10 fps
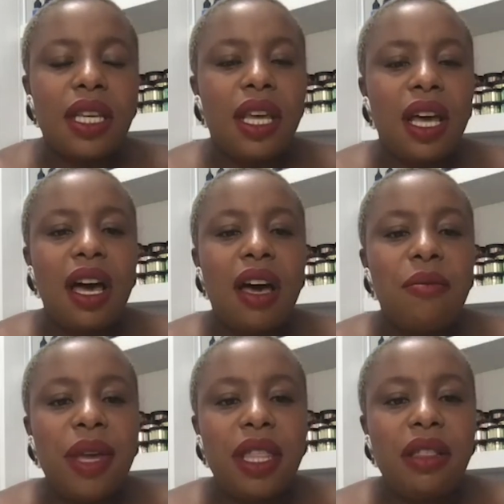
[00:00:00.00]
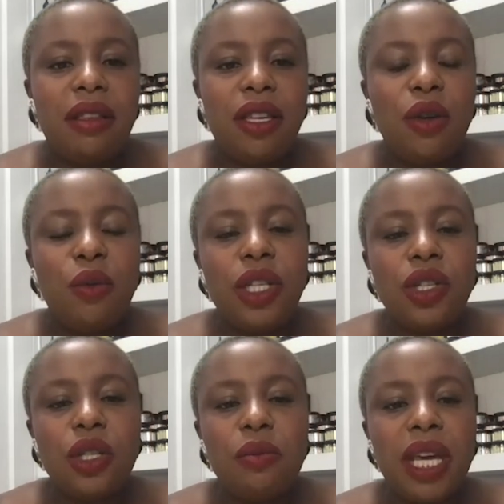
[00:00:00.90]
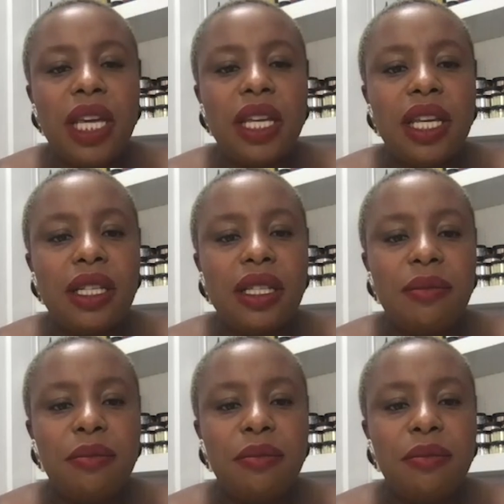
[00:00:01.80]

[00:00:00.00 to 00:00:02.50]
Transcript: Mm-hmm. Um, and, you know, we just made it